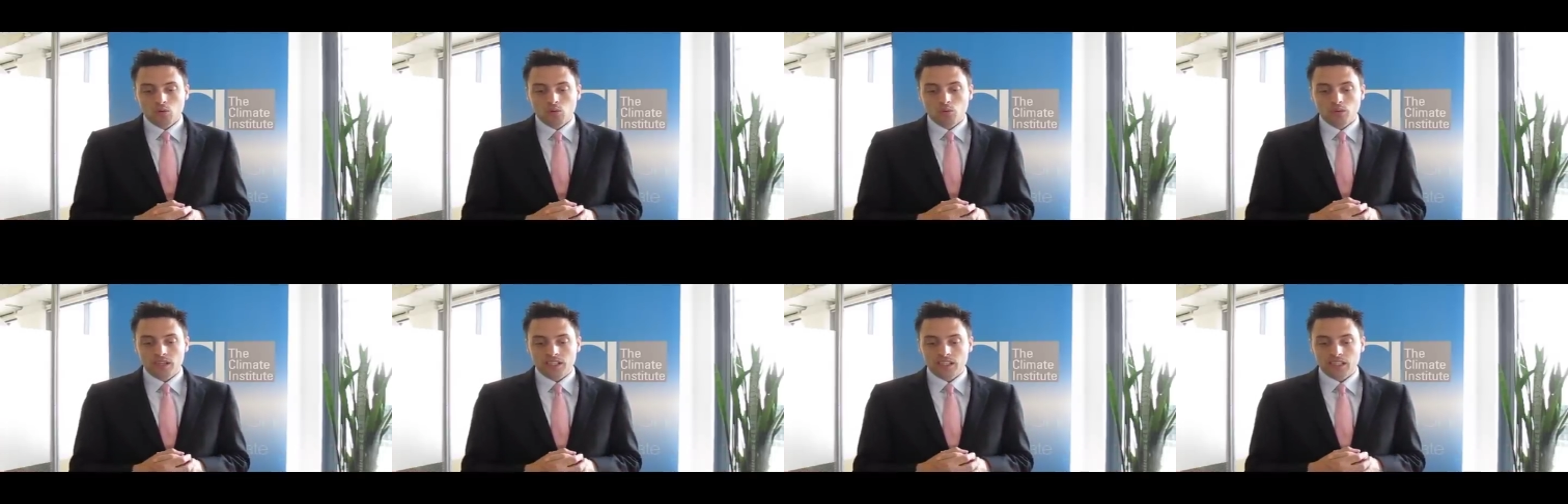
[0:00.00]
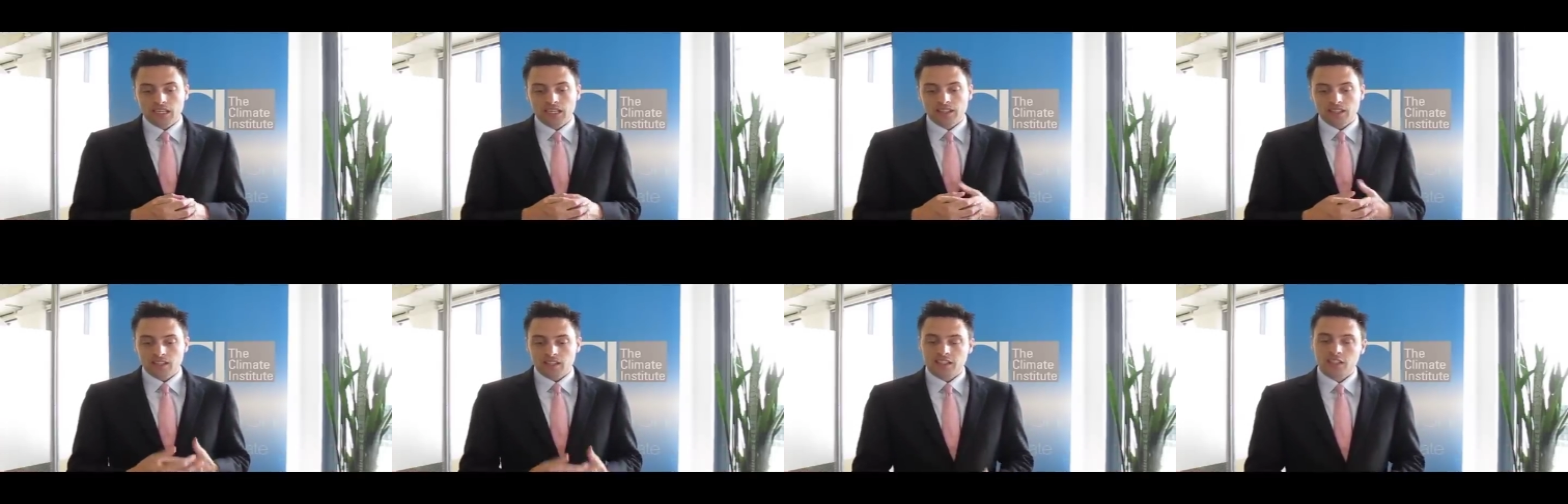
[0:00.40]
we
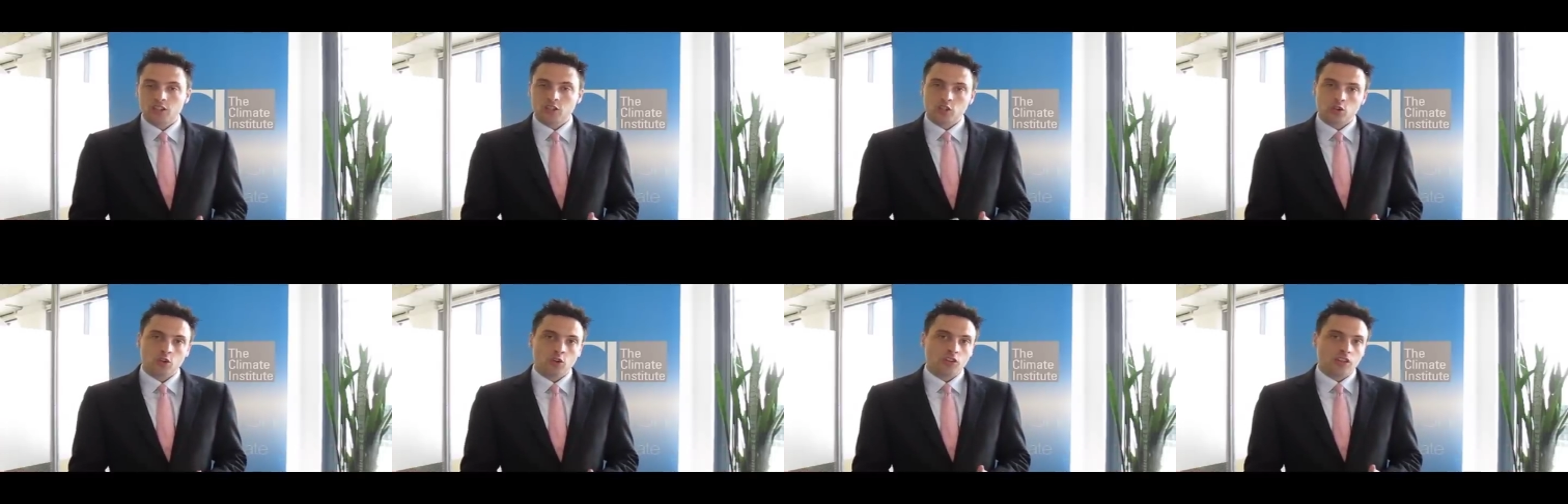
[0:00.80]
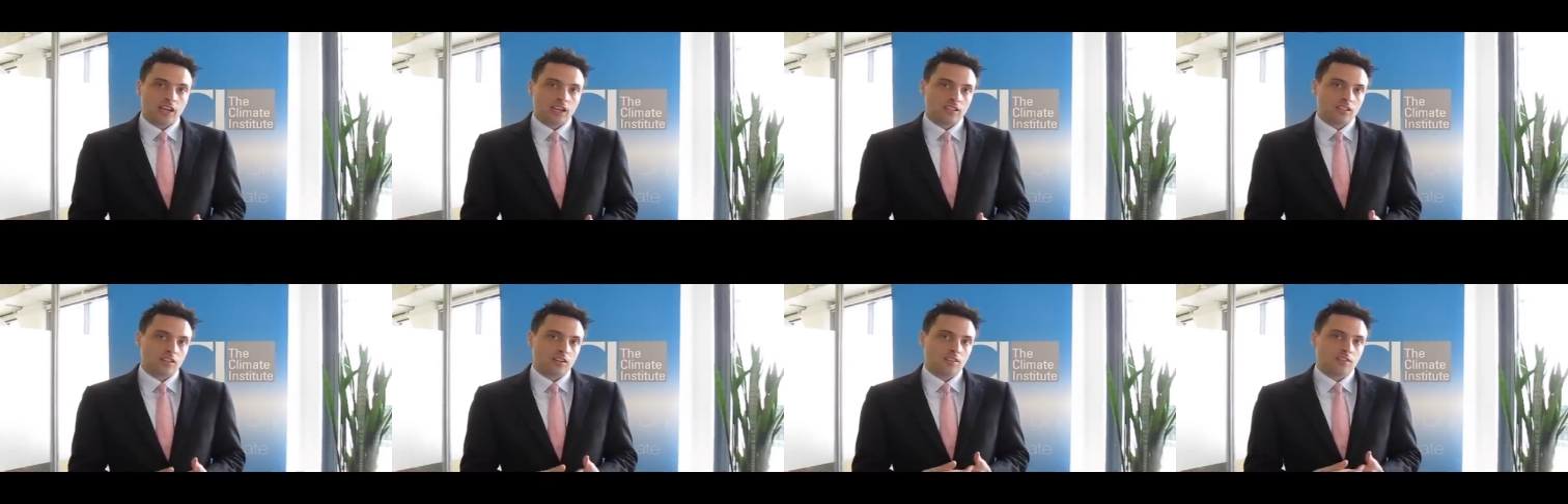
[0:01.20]
see that since
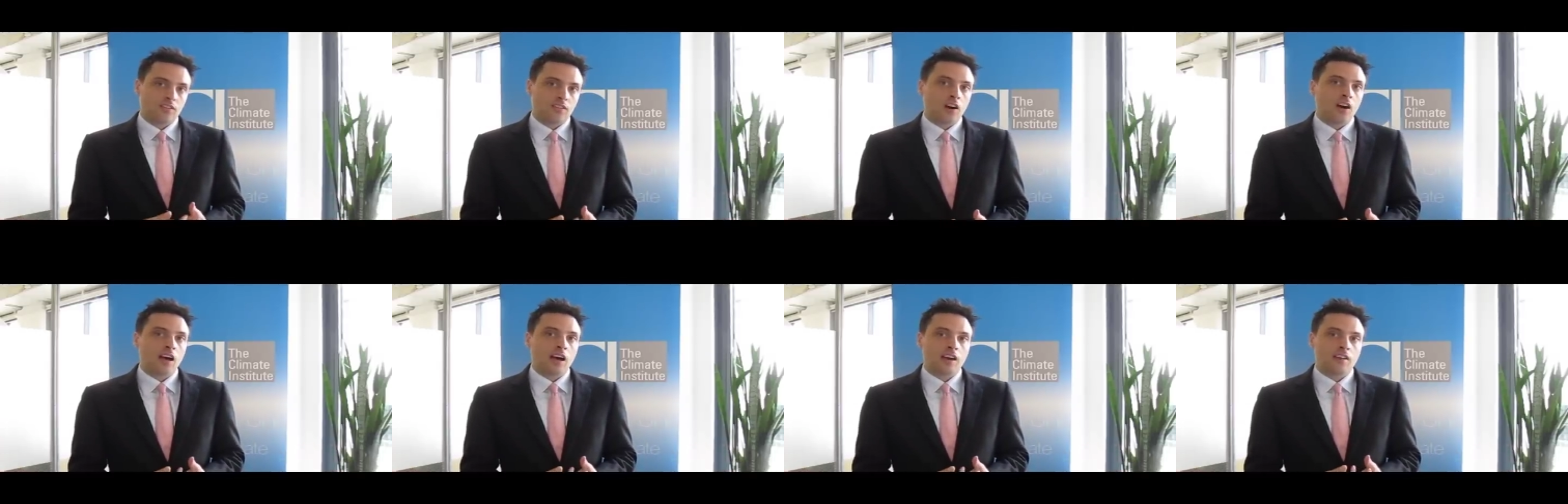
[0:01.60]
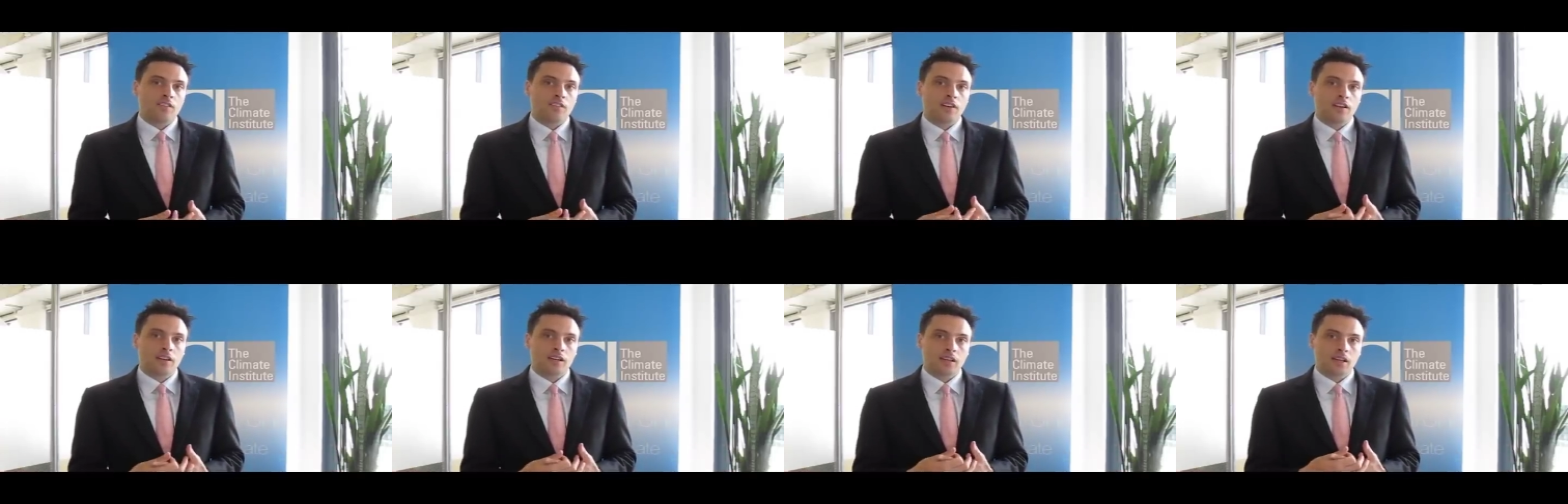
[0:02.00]

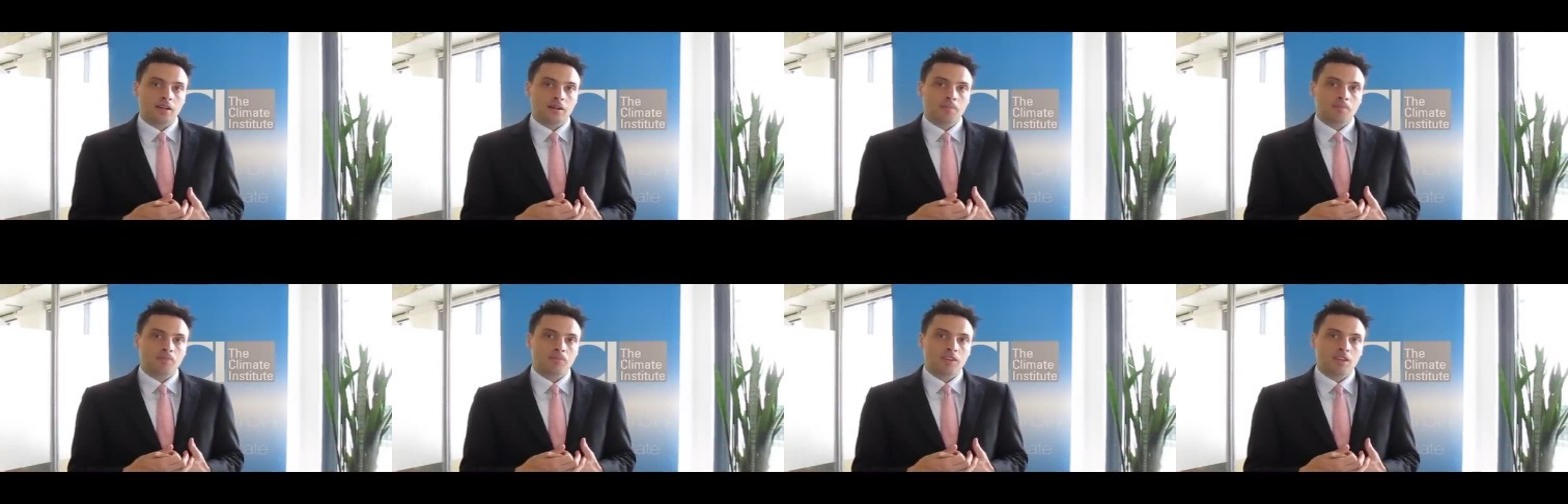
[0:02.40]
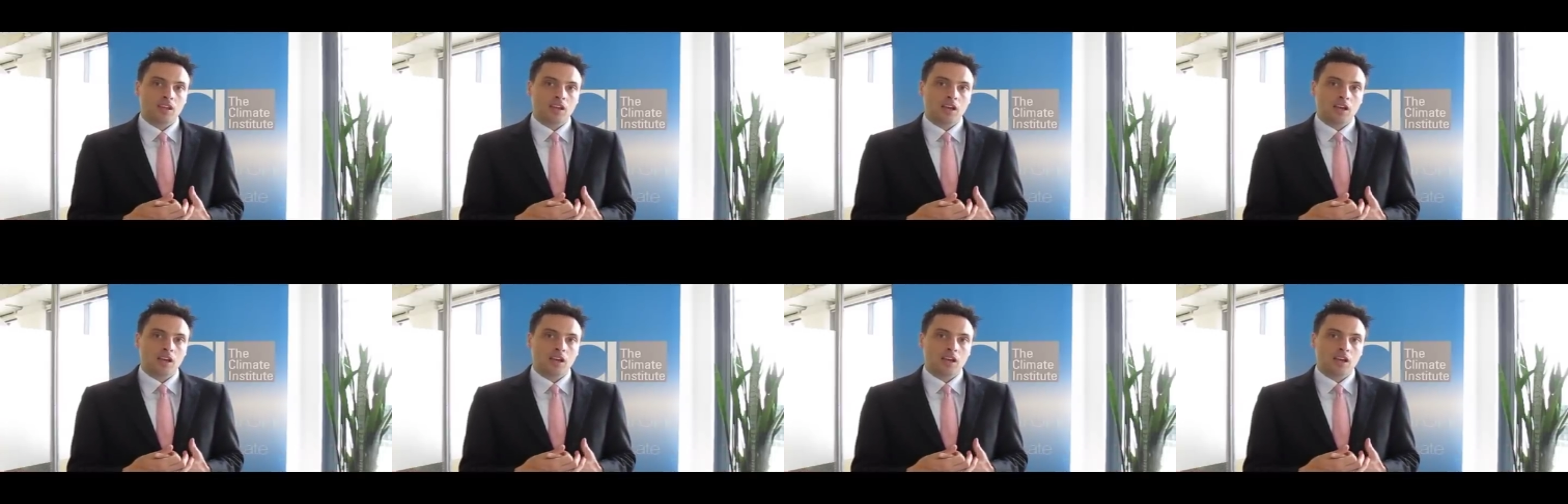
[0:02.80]
2005, um,